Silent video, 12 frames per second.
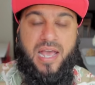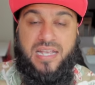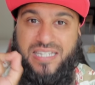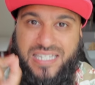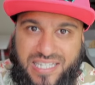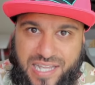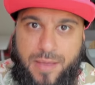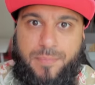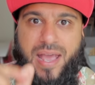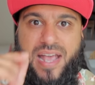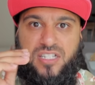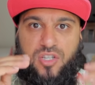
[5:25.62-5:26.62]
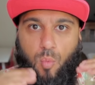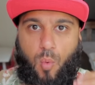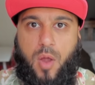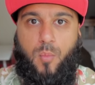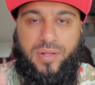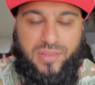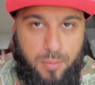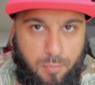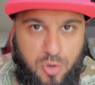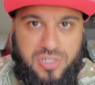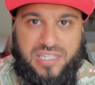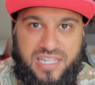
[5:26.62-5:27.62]
Slim is the one with the
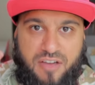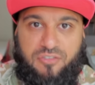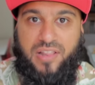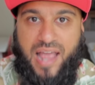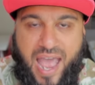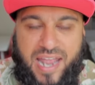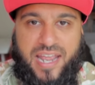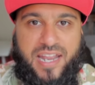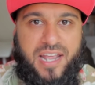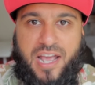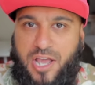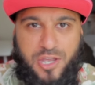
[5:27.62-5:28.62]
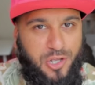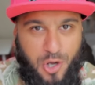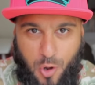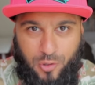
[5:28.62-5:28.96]
most level-headed, you know,